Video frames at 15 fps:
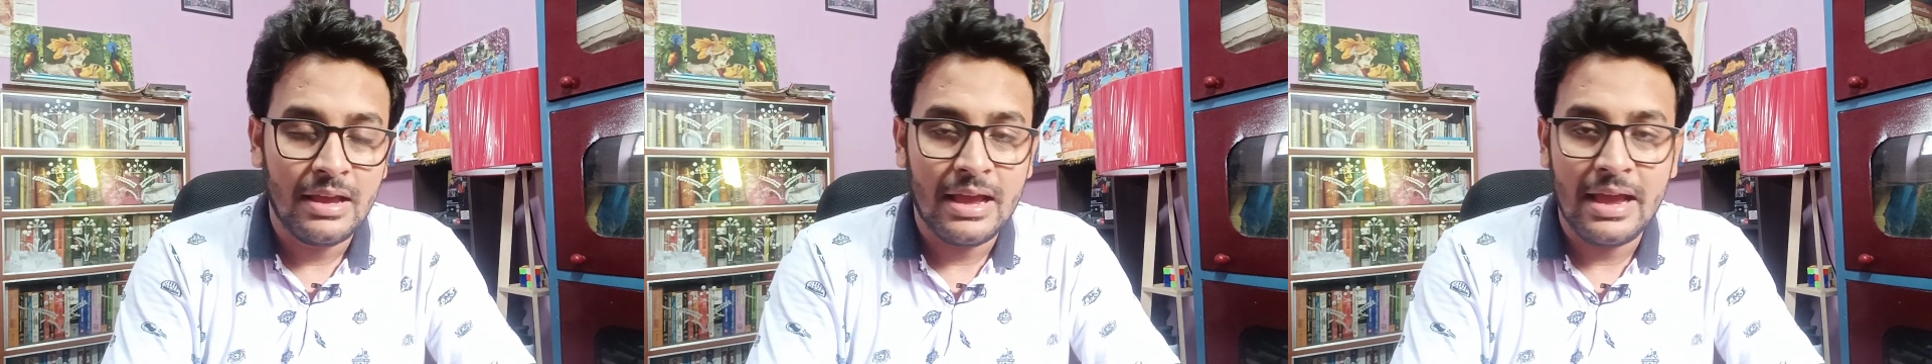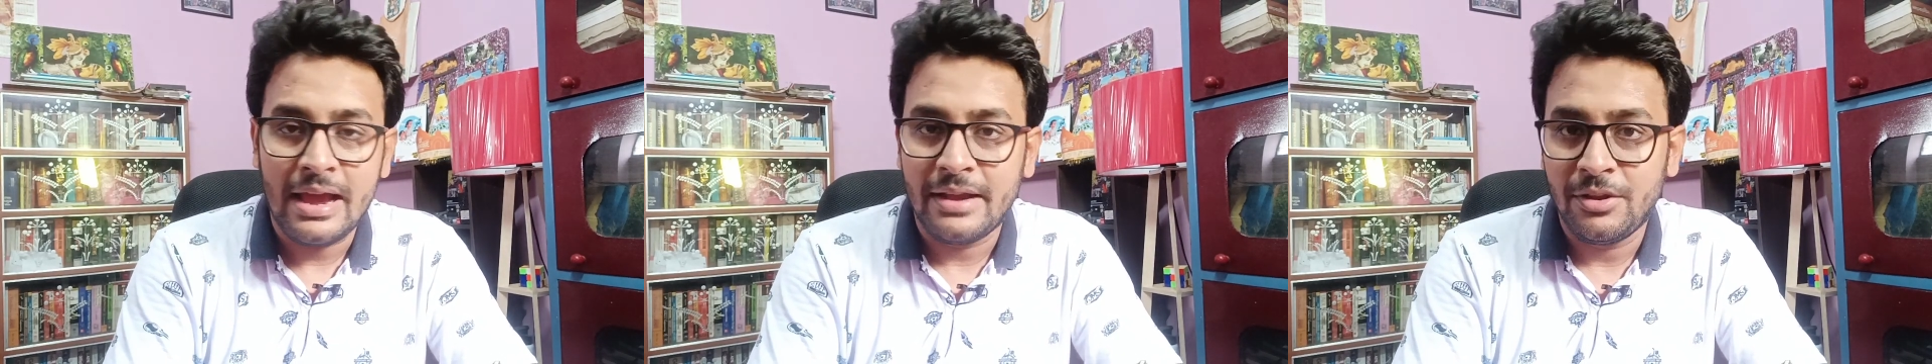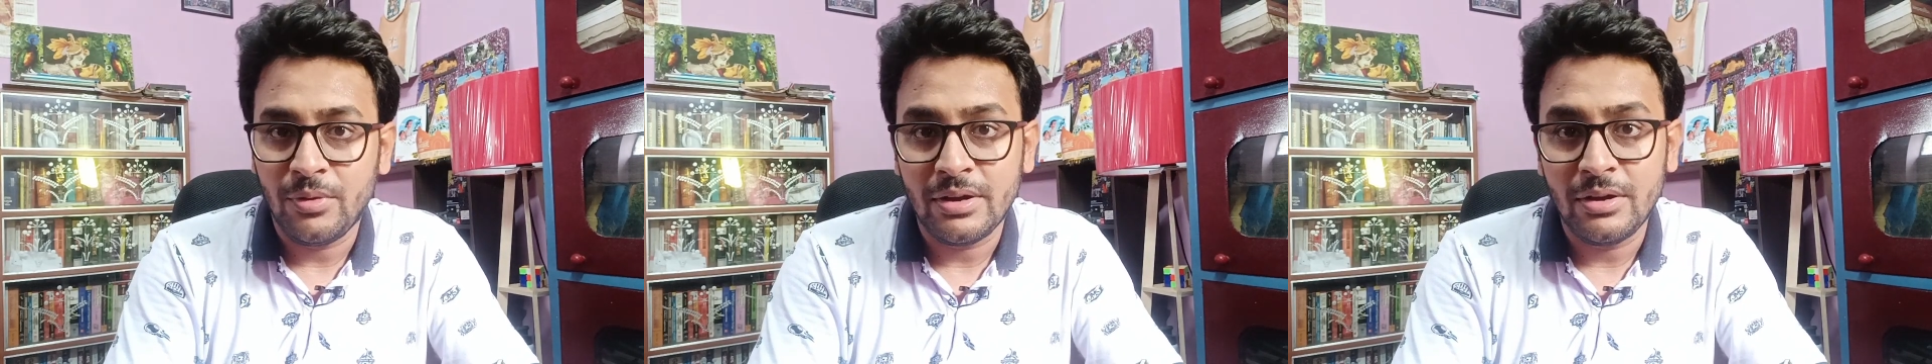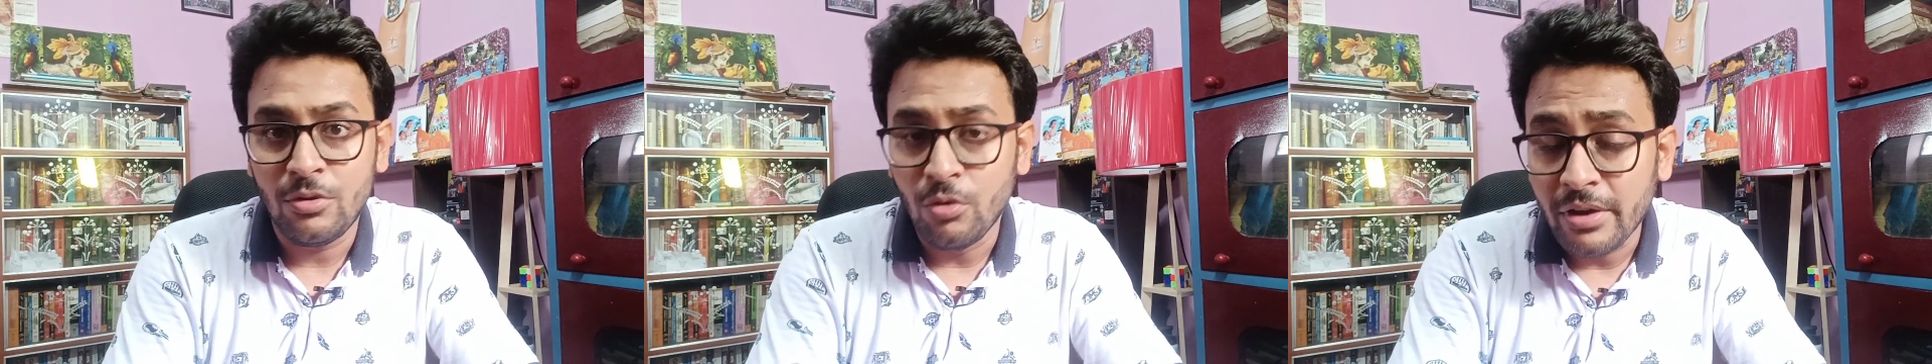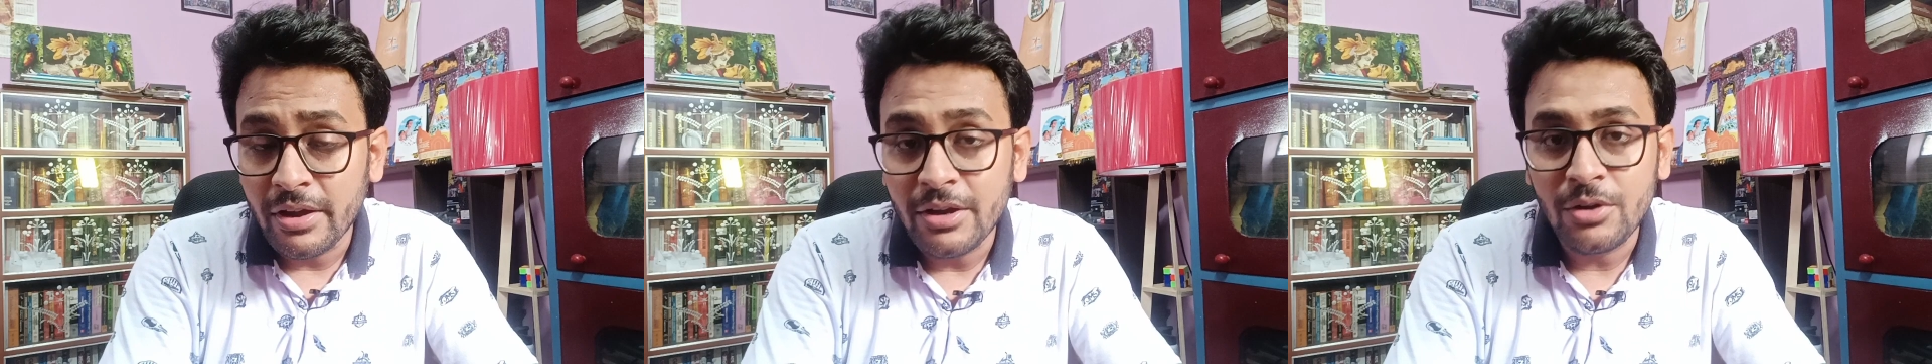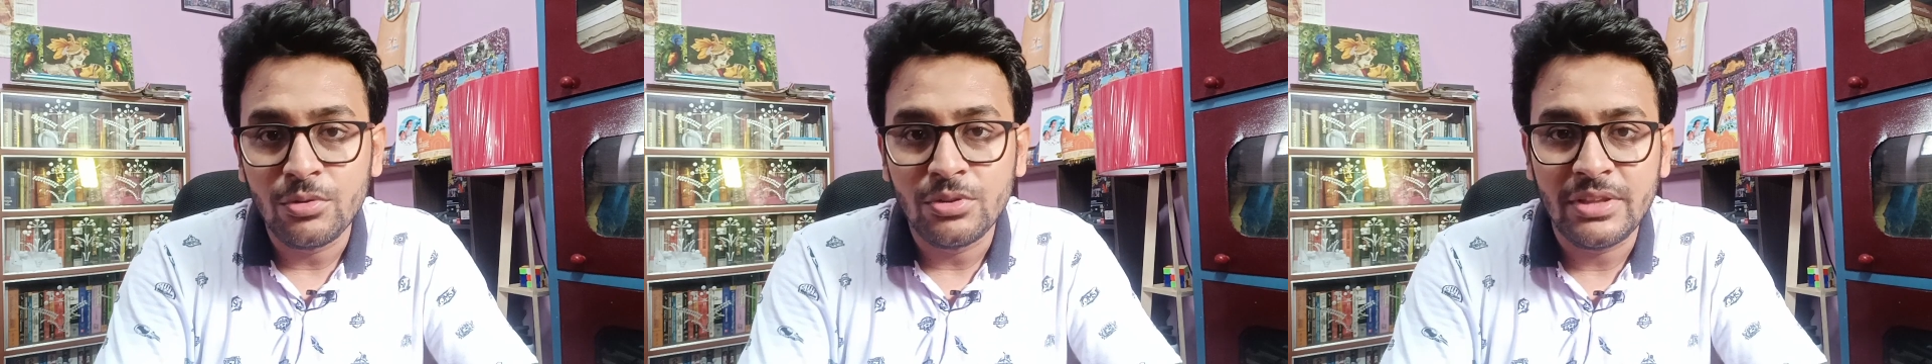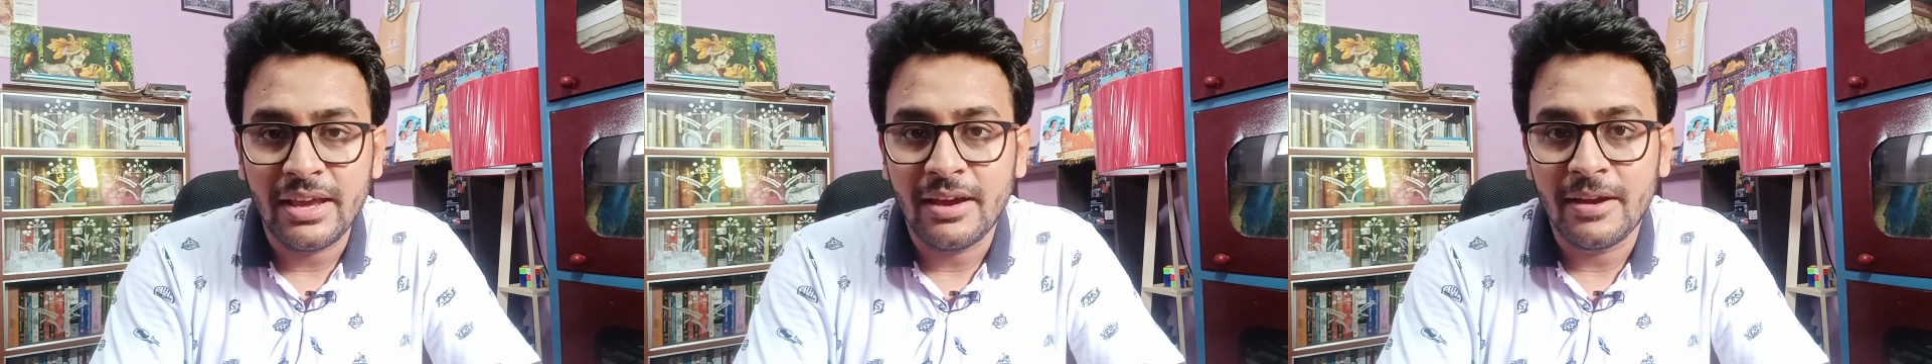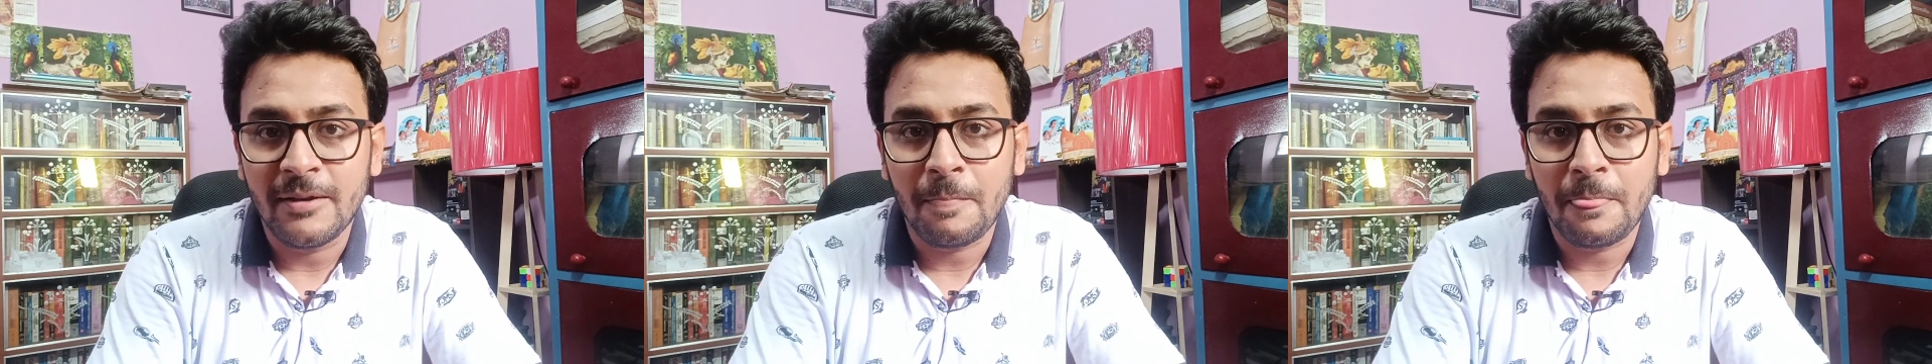And you can look into
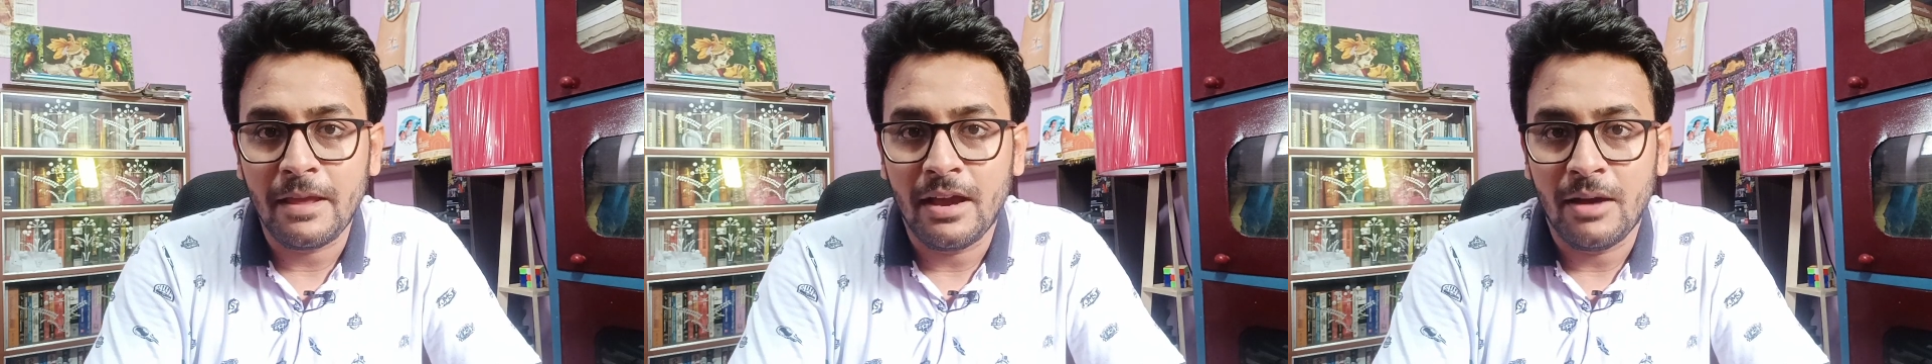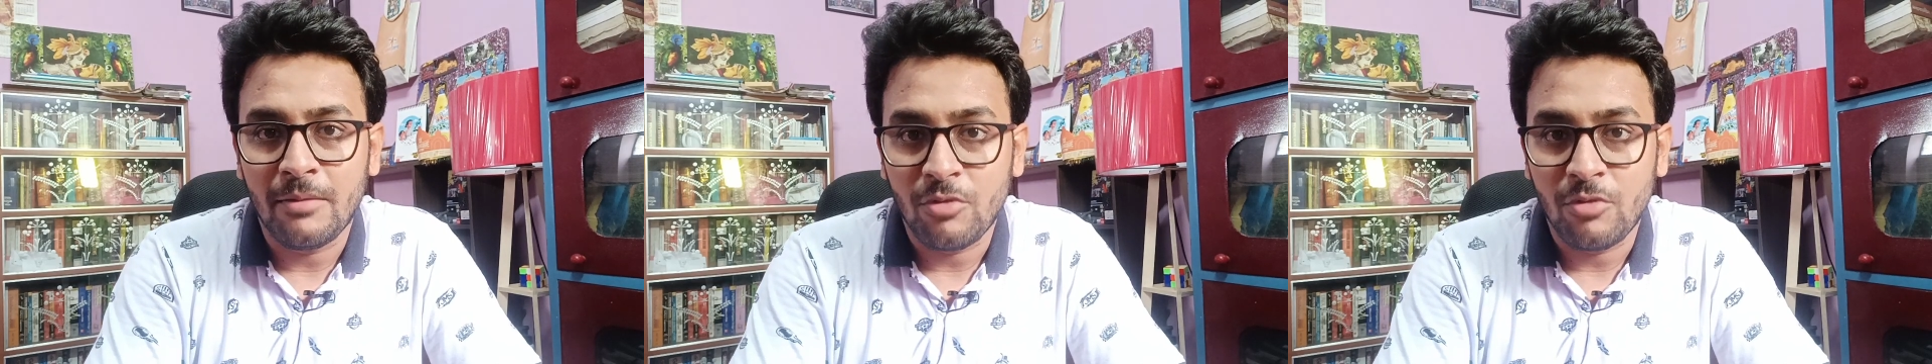their uh,